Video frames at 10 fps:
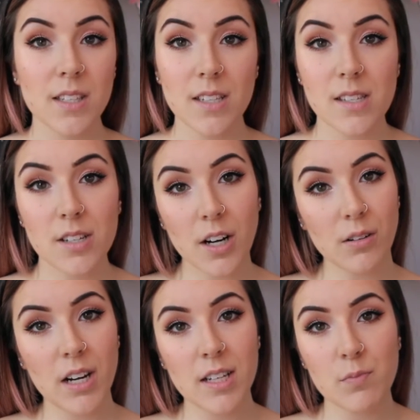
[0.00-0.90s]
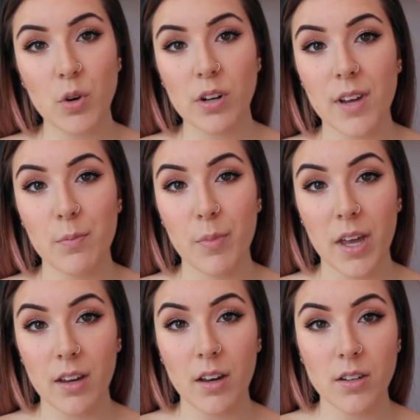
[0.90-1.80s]
Since the Tarte one has of a
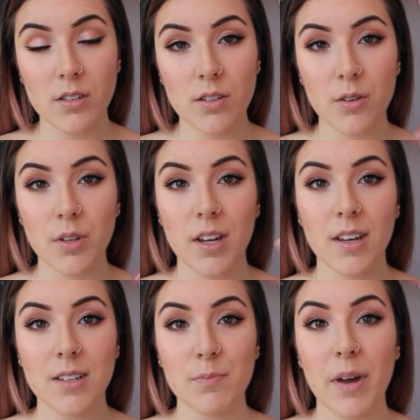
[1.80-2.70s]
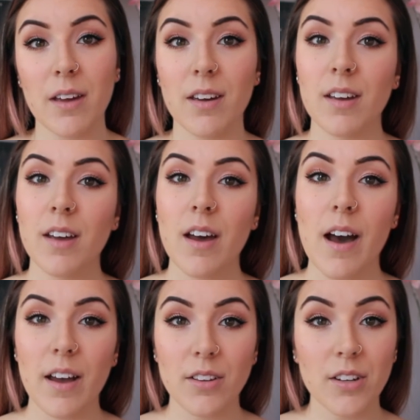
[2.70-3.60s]
pink undertone and my
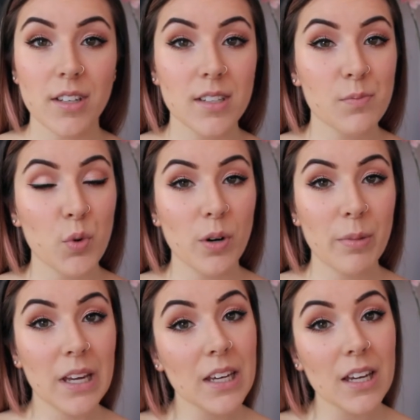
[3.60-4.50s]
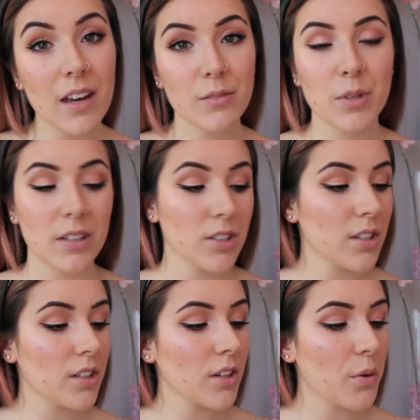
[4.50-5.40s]
eye look is more pink, I'm
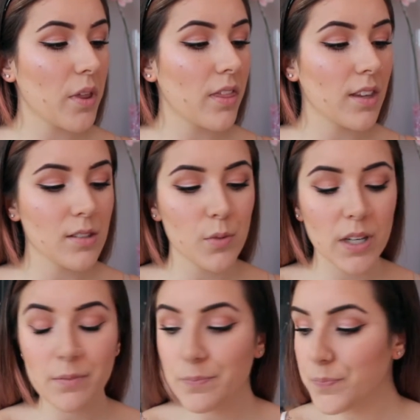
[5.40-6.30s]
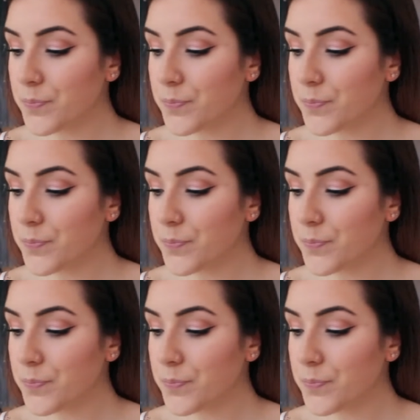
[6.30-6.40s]
actually going to go with this one.